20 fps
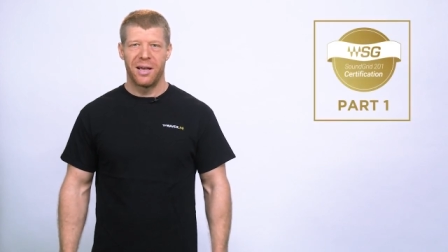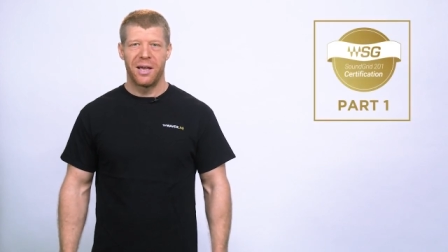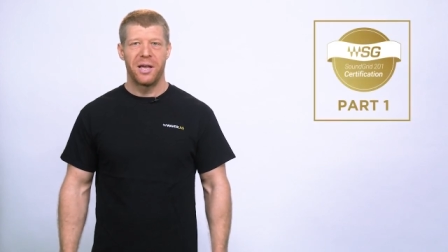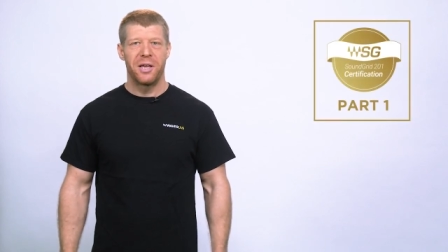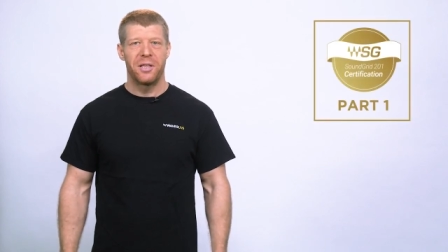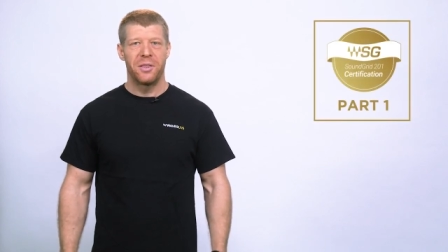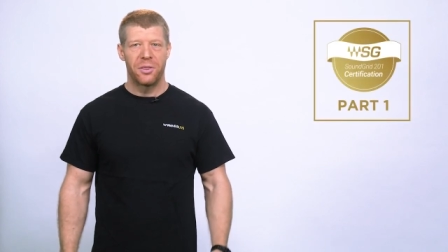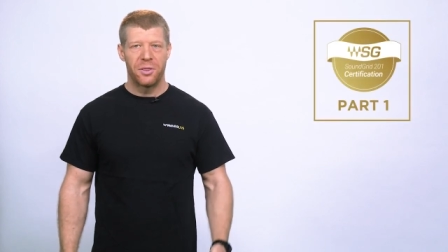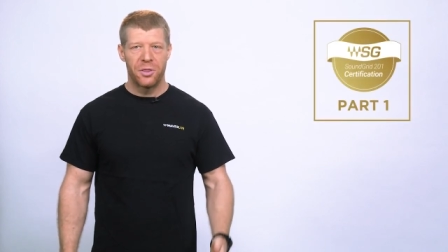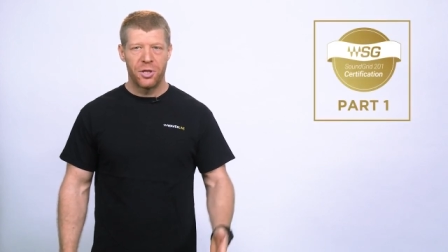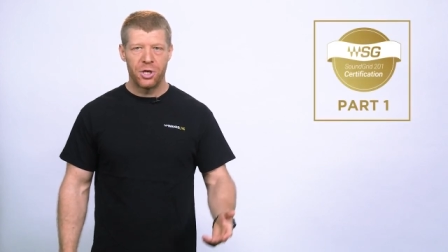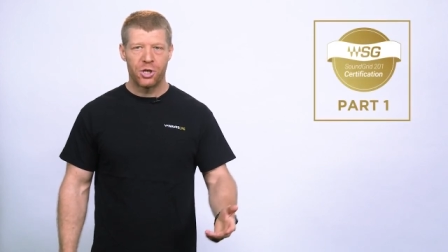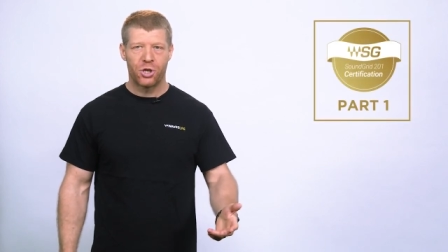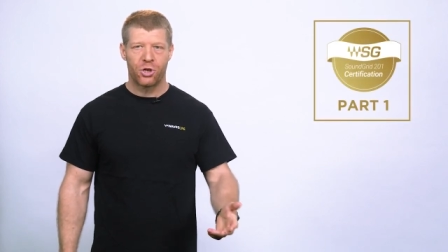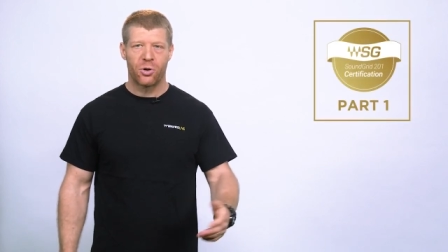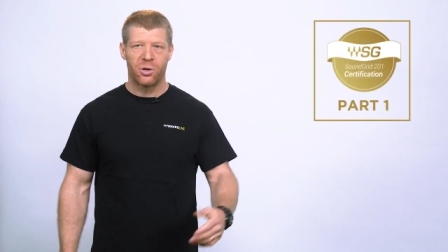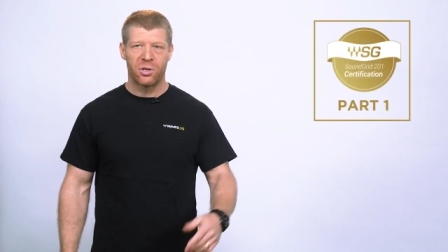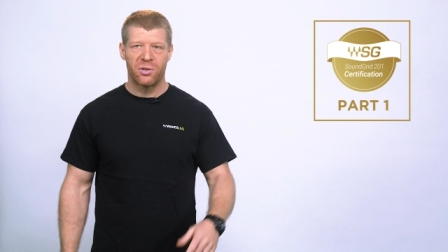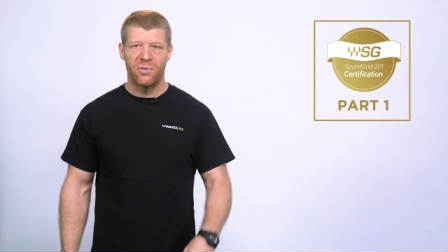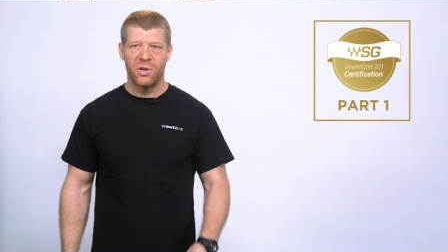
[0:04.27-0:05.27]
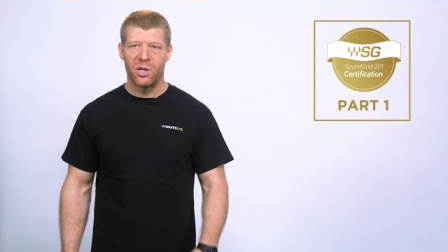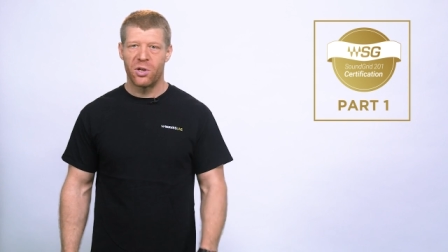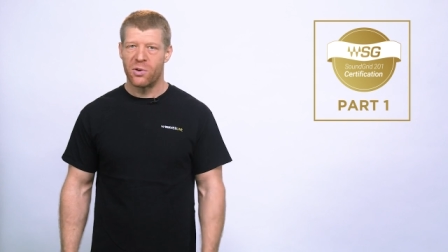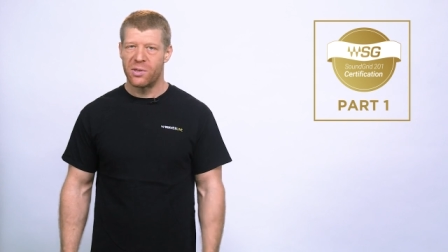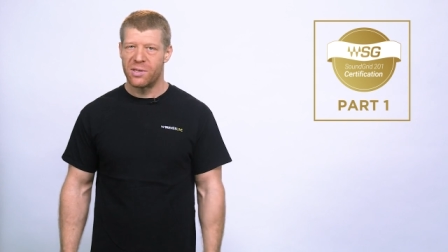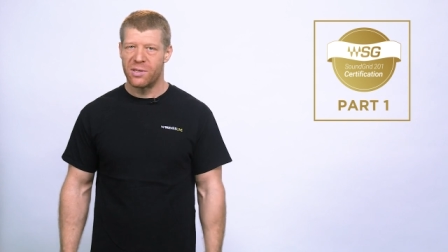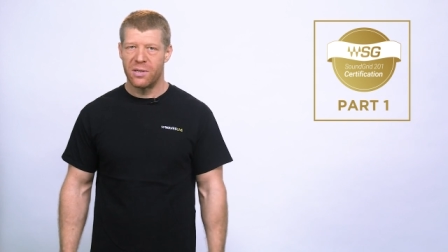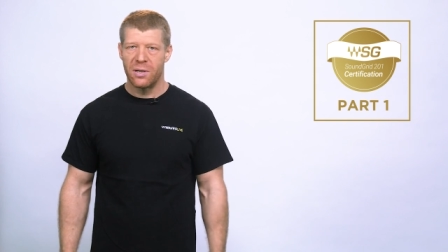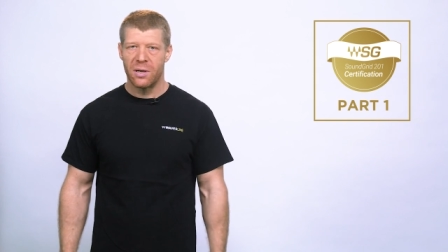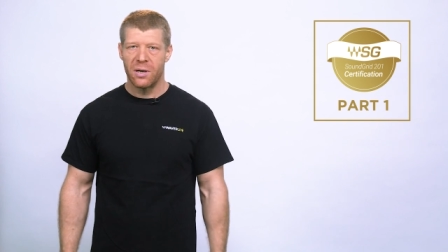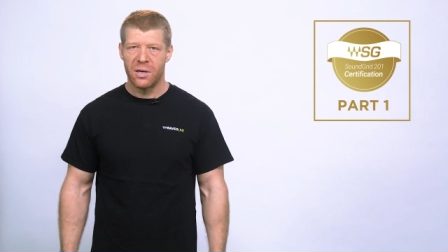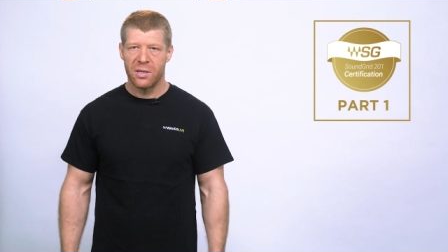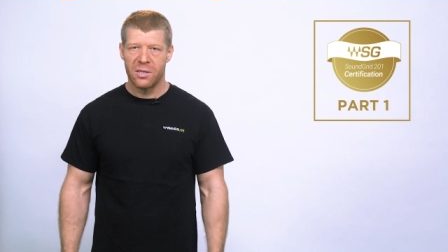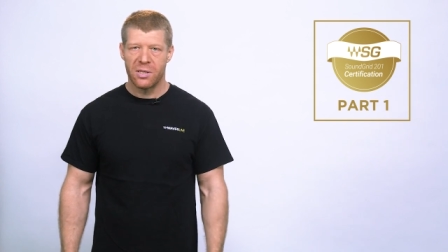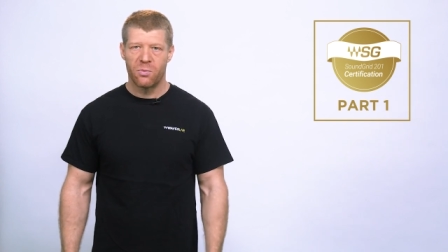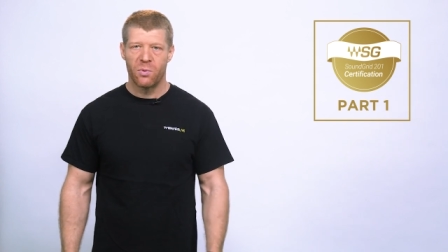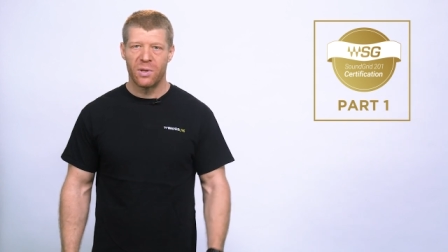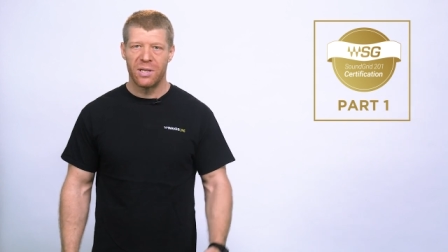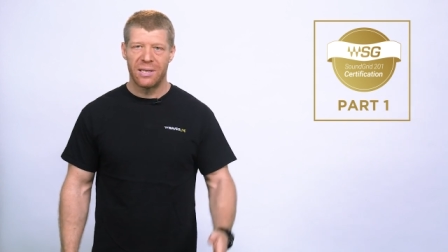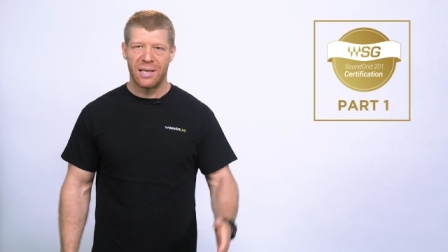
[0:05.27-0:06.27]
In this short video
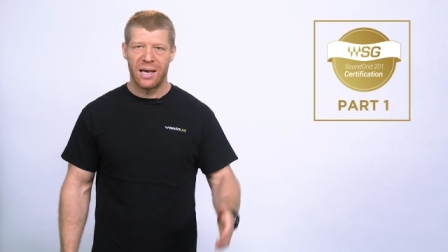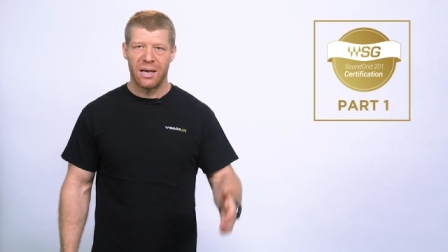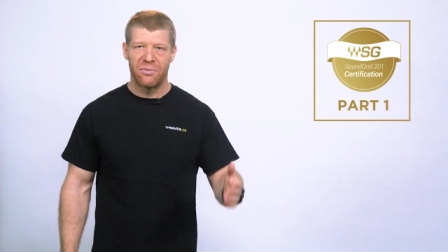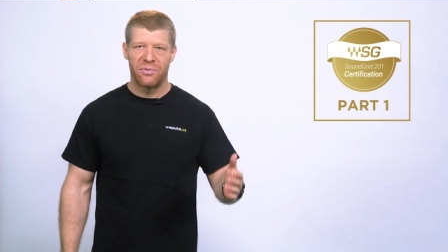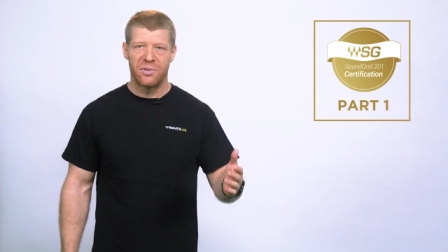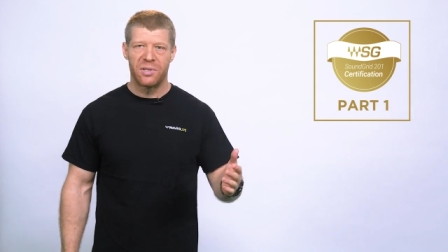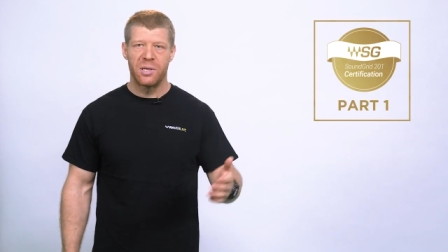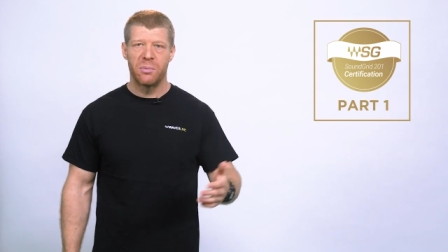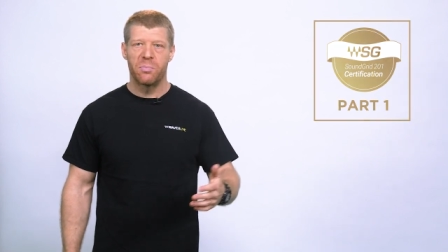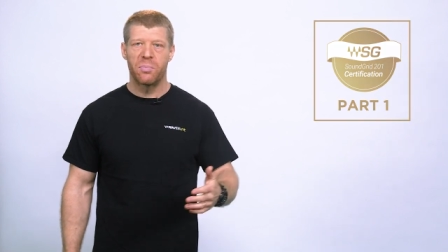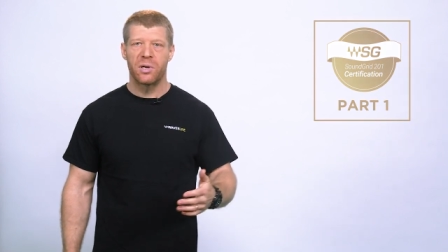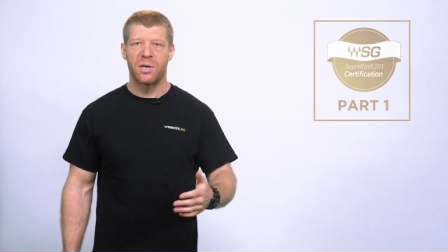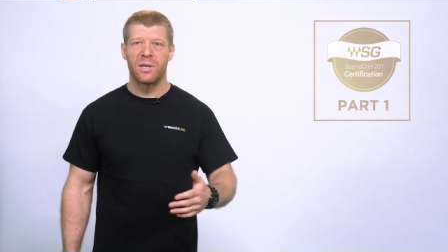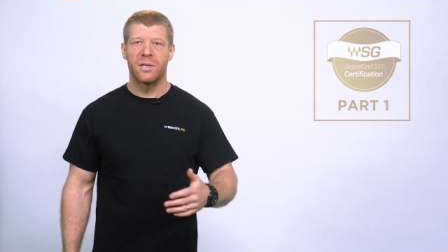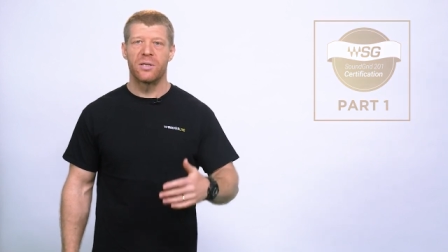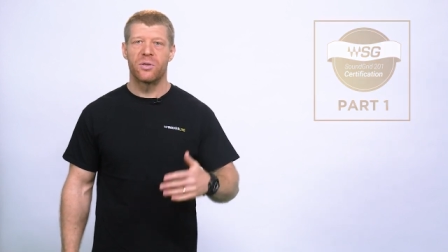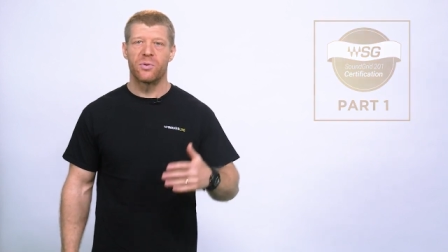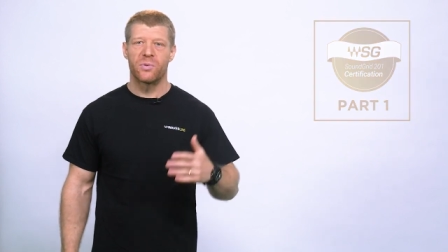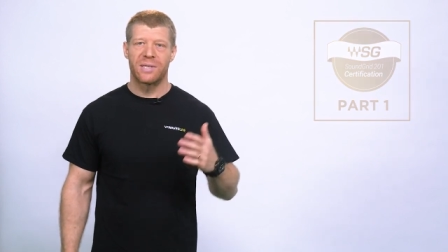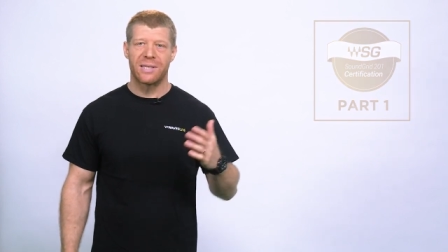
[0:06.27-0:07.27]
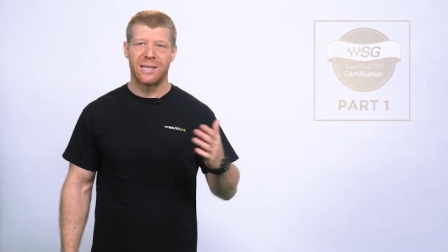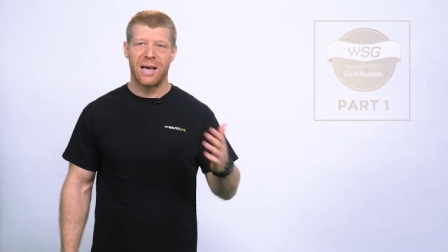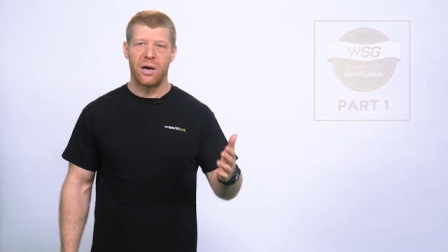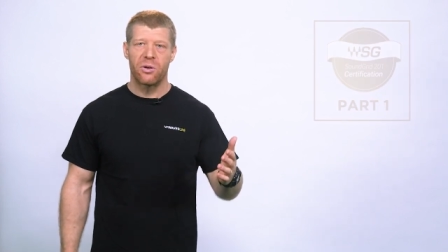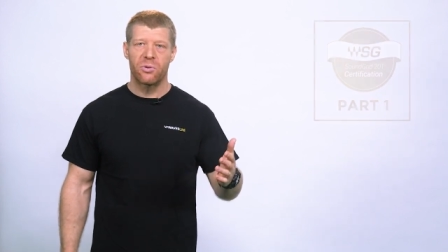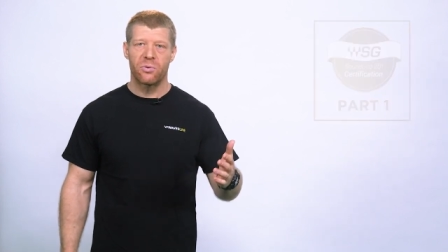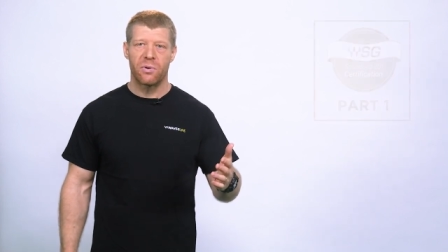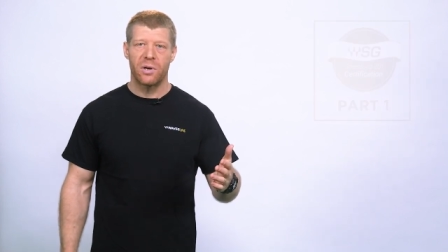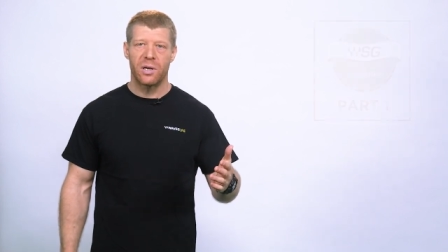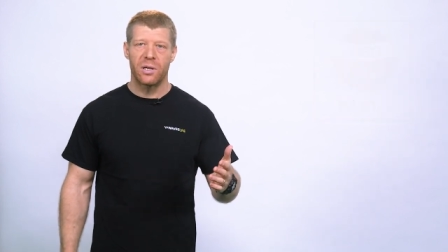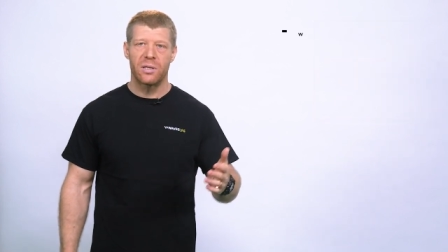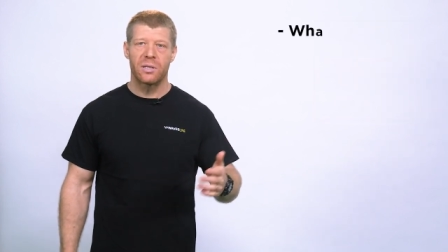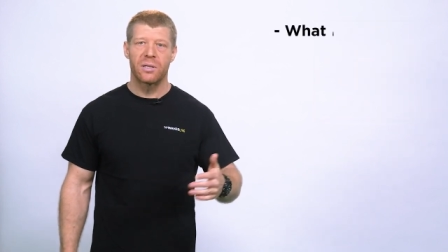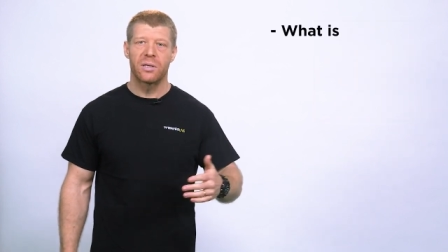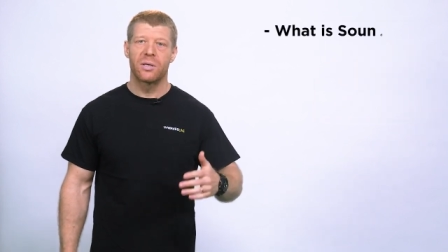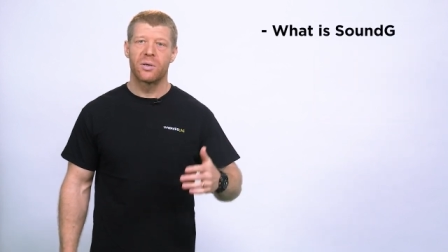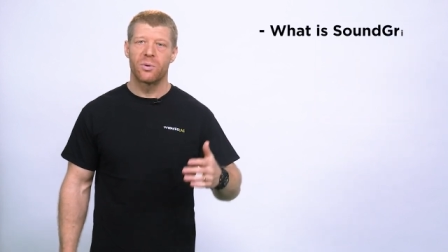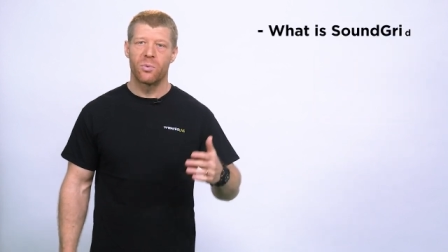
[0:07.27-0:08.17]
series, we'll dive deeper into SoundGrid,